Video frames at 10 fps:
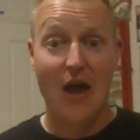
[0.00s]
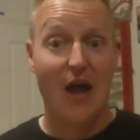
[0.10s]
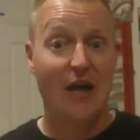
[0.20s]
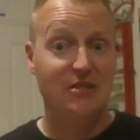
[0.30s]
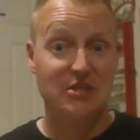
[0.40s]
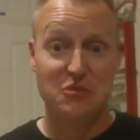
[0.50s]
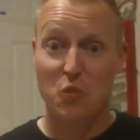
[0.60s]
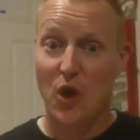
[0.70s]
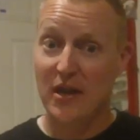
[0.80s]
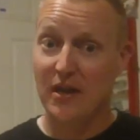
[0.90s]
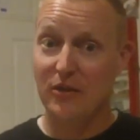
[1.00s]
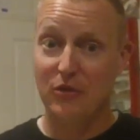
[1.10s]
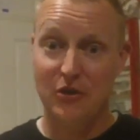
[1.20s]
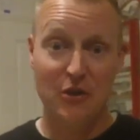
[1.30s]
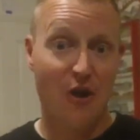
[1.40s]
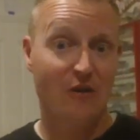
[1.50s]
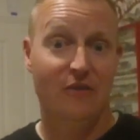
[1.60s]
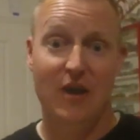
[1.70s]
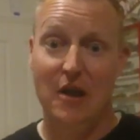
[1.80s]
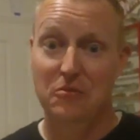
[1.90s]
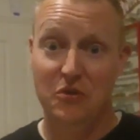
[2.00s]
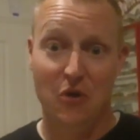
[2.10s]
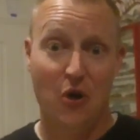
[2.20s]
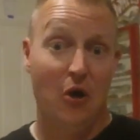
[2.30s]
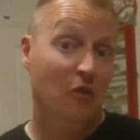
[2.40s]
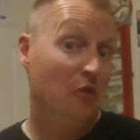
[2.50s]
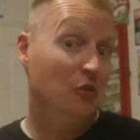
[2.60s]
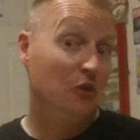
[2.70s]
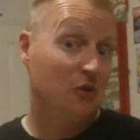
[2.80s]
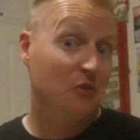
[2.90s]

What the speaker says: I just wanted a good knock-around car that looked